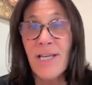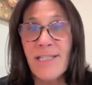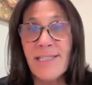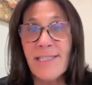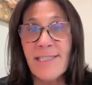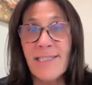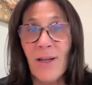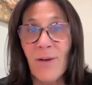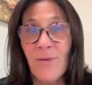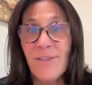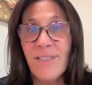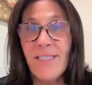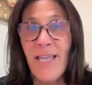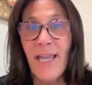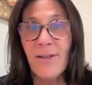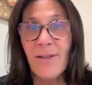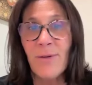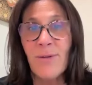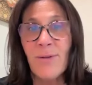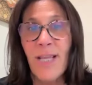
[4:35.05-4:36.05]
self
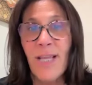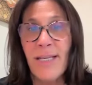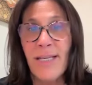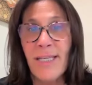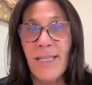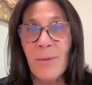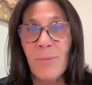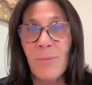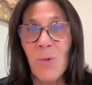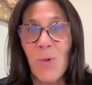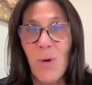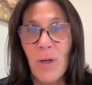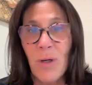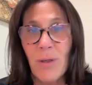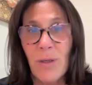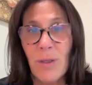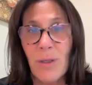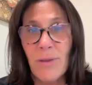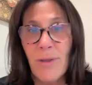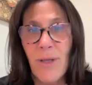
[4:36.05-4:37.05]
centered, and
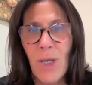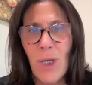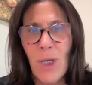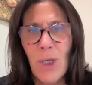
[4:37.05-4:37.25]
immoral.